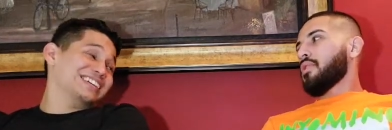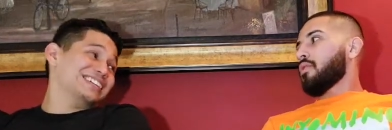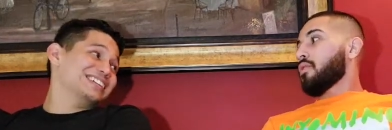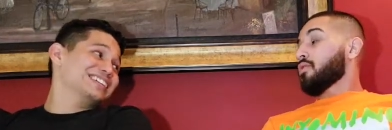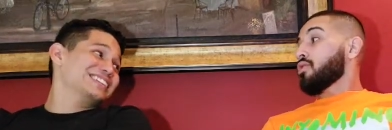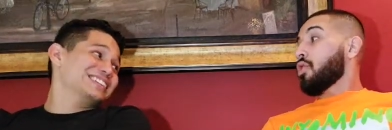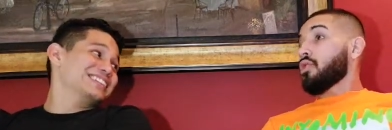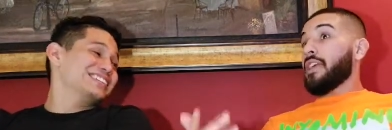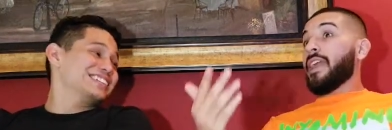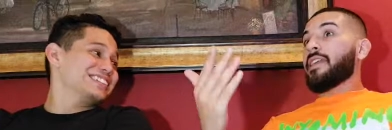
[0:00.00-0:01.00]
Speaker 1: right? yo,
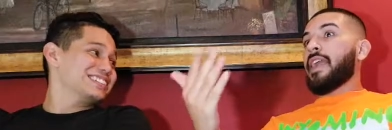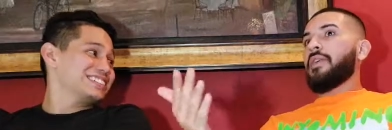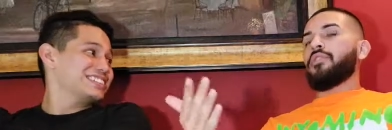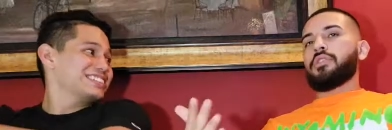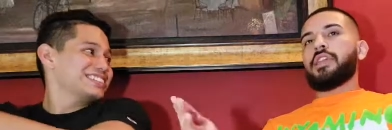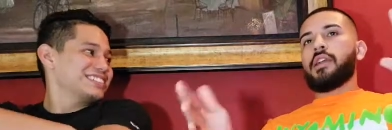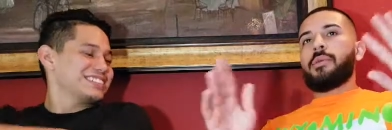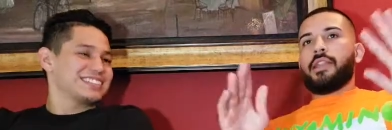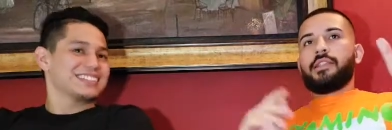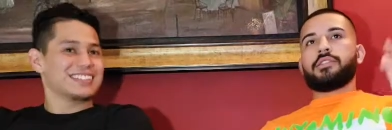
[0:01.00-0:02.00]
they gave. Oh, think about it
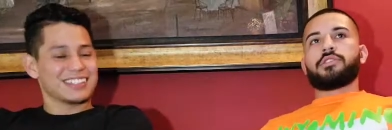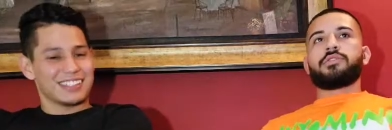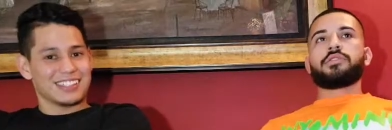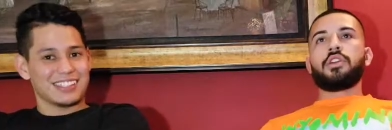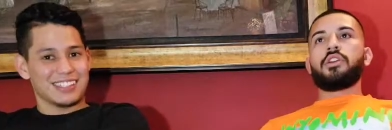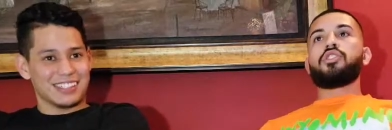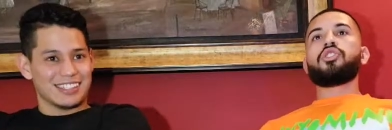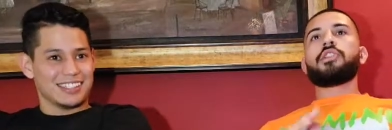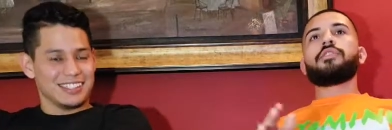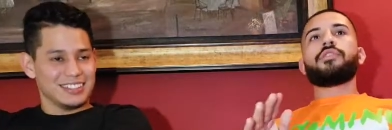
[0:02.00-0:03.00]
like this, Chris. You're
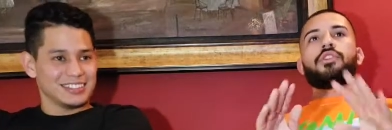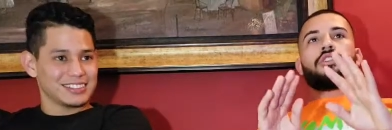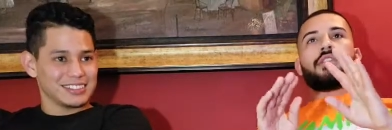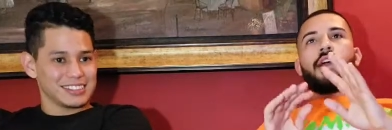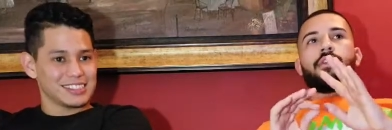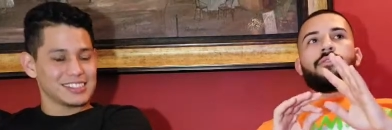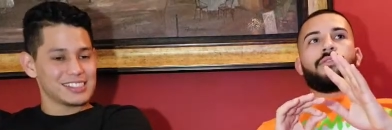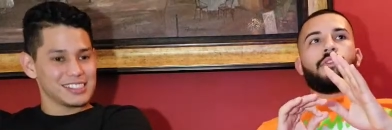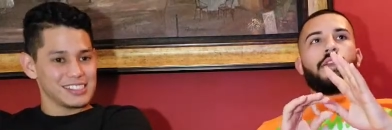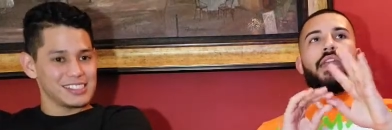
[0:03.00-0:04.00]
living your life
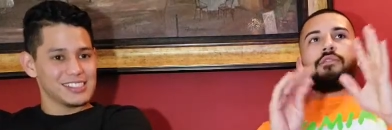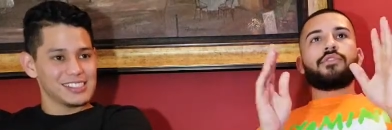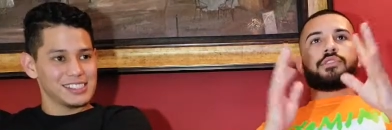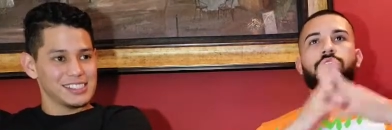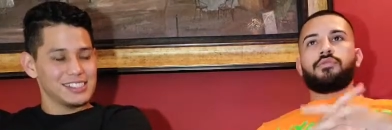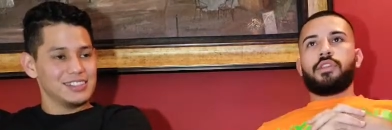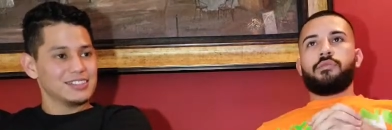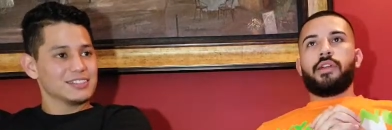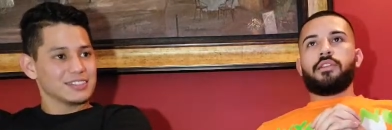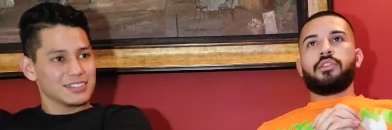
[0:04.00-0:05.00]
every single day,
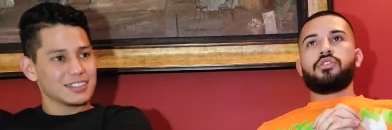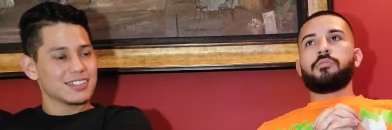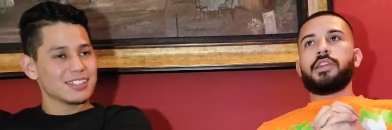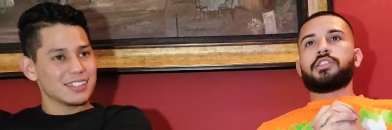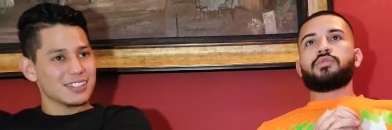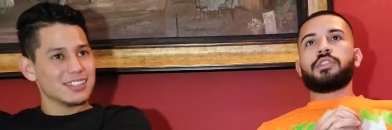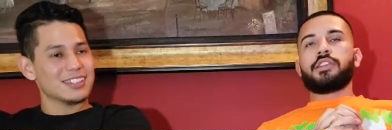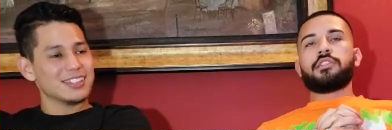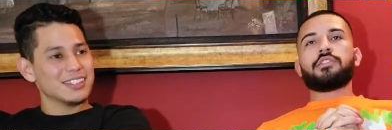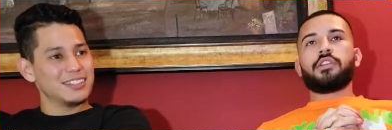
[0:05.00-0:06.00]
right? You mm make twenty
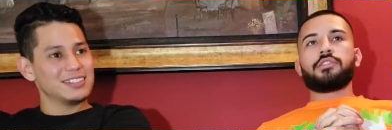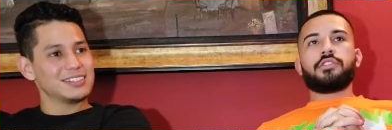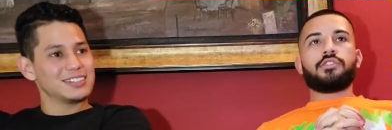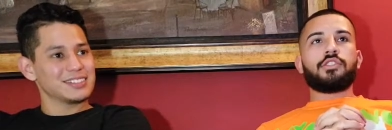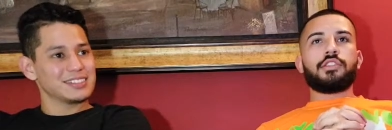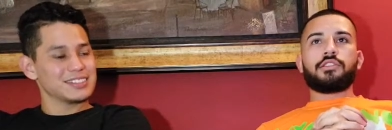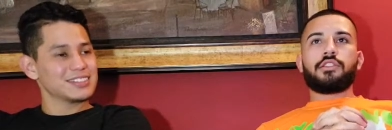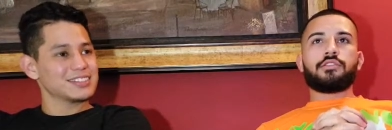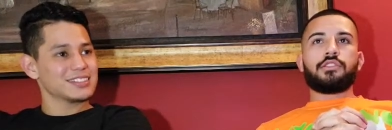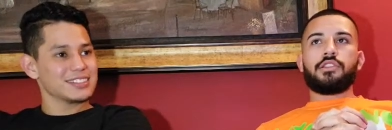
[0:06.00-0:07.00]
thousand dollars a year, thirty thousand dollars
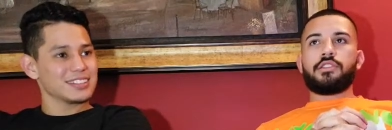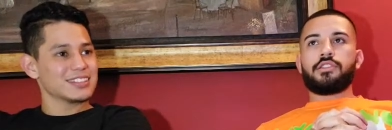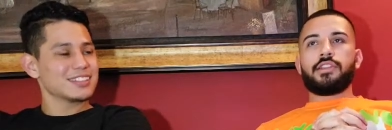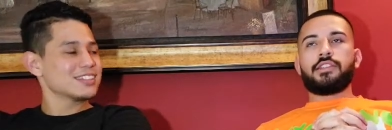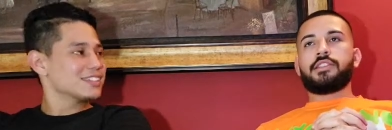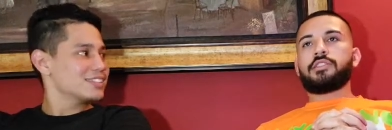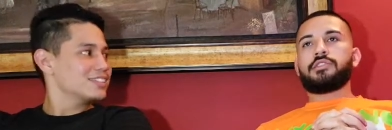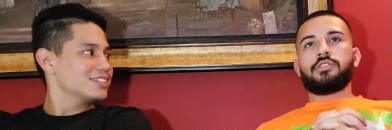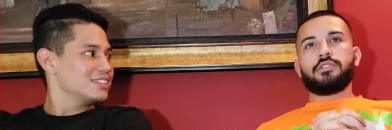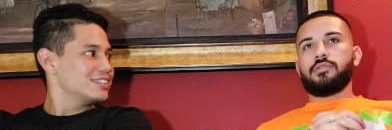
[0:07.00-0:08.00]
a year, ninety thousand
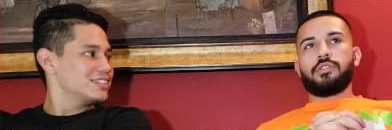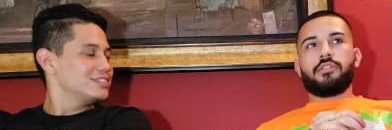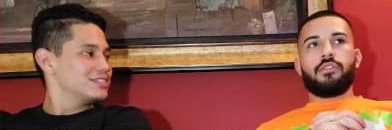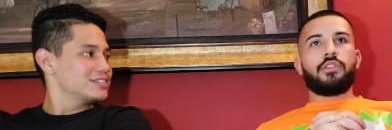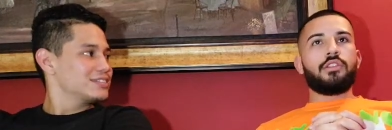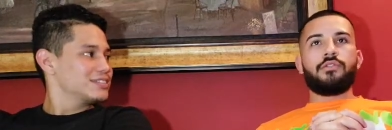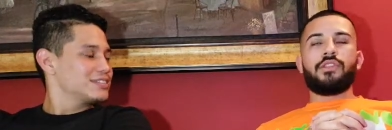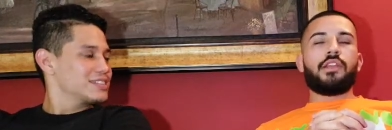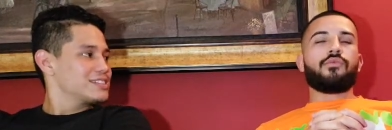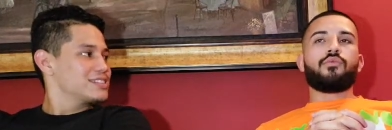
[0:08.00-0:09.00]
dollars a year, whatever, right? You live your
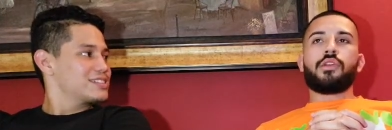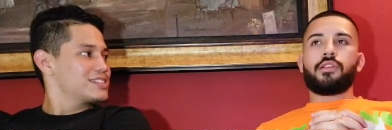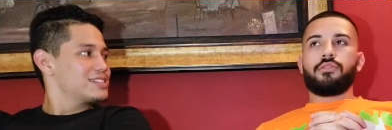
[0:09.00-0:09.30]
life regular,